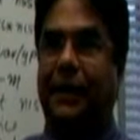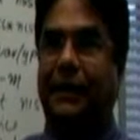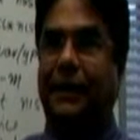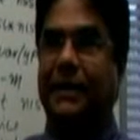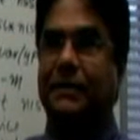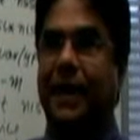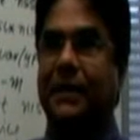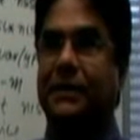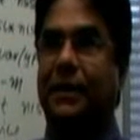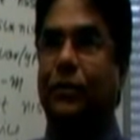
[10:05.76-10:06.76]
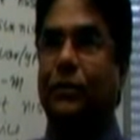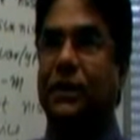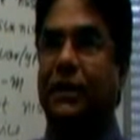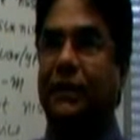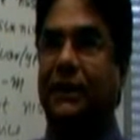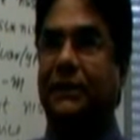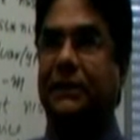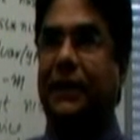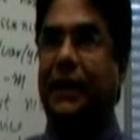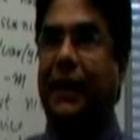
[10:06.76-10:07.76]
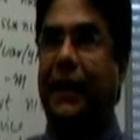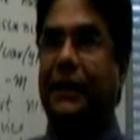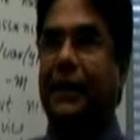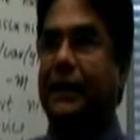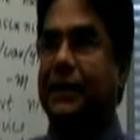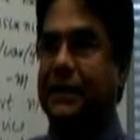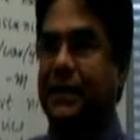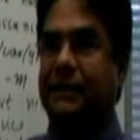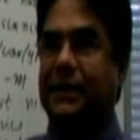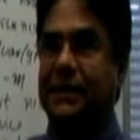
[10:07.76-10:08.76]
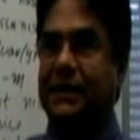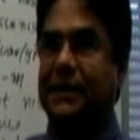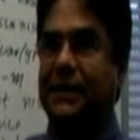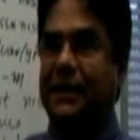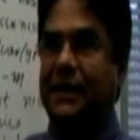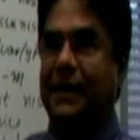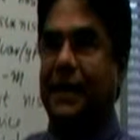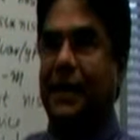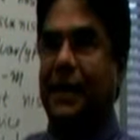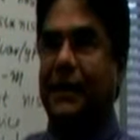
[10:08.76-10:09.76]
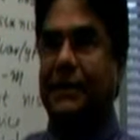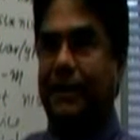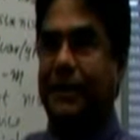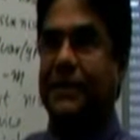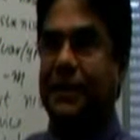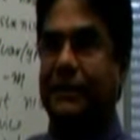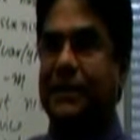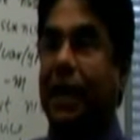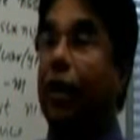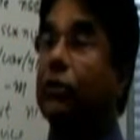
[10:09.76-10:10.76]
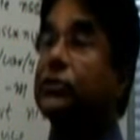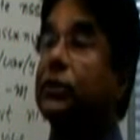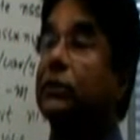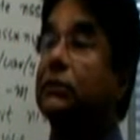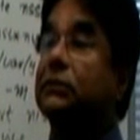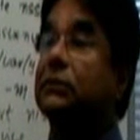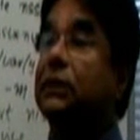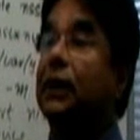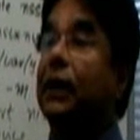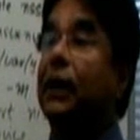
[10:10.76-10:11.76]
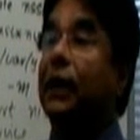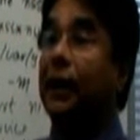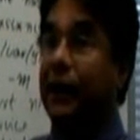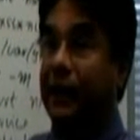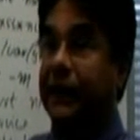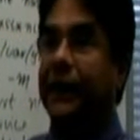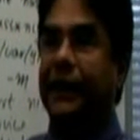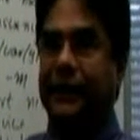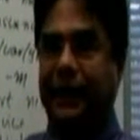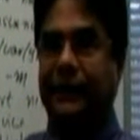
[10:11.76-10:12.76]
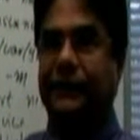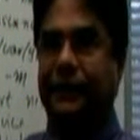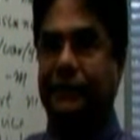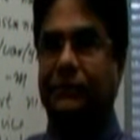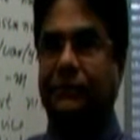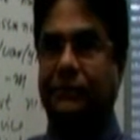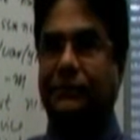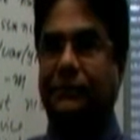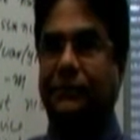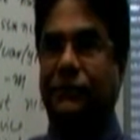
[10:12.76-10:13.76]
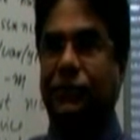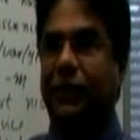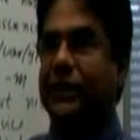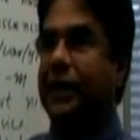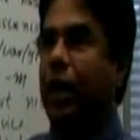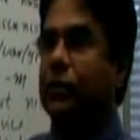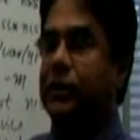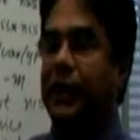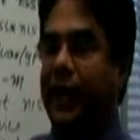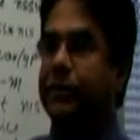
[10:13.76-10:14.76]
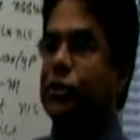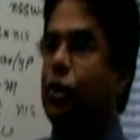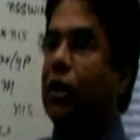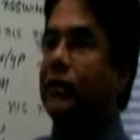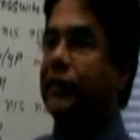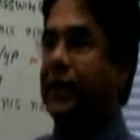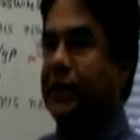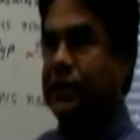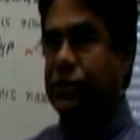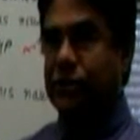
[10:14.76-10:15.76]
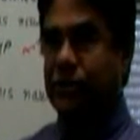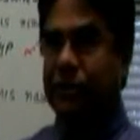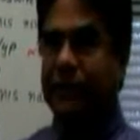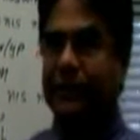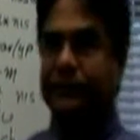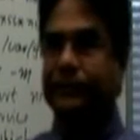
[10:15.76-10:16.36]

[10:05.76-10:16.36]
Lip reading: In the NIS Plus, the root server and the other servers, some other servers are also read and write. So they can be geographically distributed.